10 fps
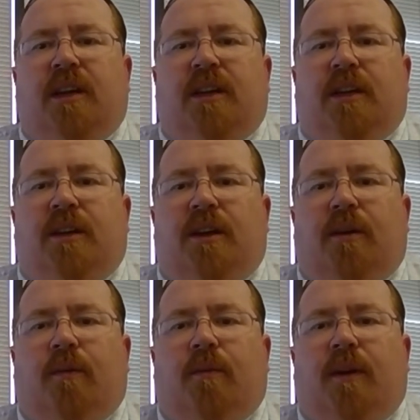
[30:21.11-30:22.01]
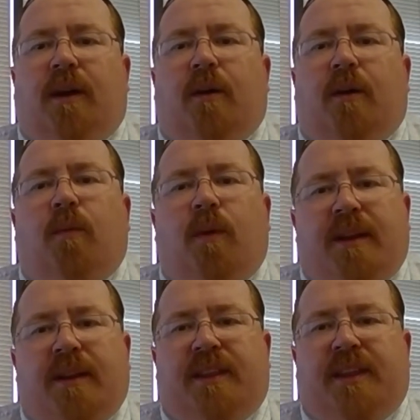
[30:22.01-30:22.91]
You know, uh, one
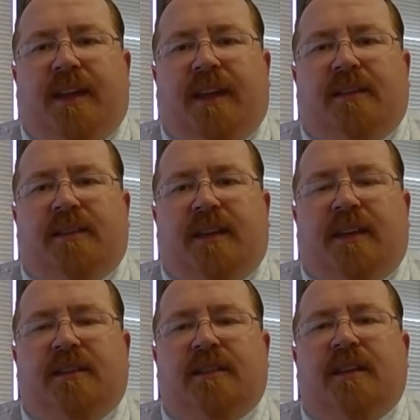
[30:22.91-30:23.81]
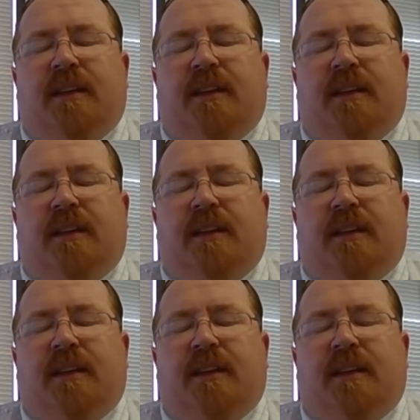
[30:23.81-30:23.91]
of the things is